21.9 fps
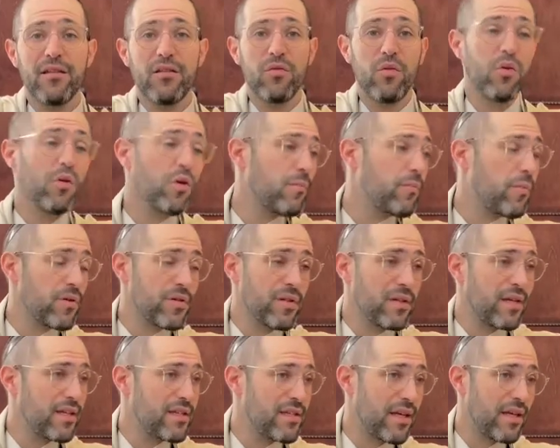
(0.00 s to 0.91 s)
Or a
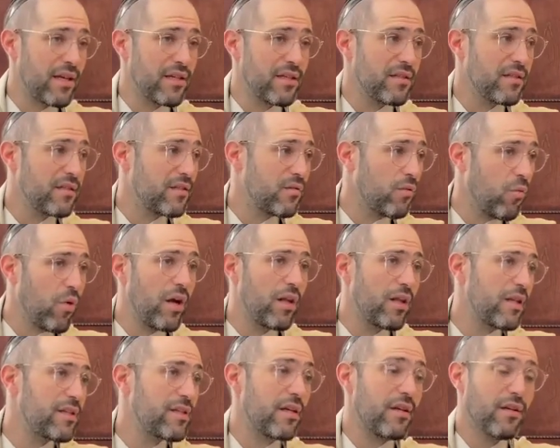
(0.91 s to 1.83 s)
person, let's
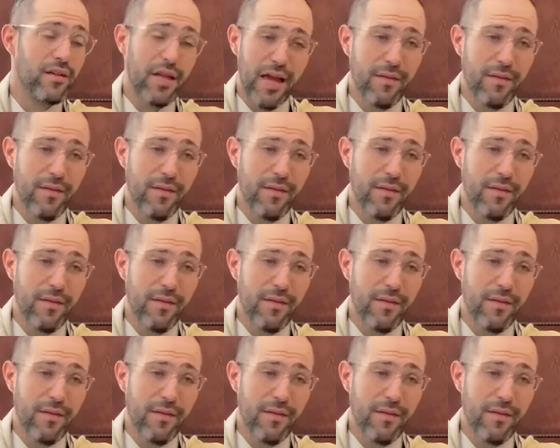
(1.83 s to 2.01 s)
say,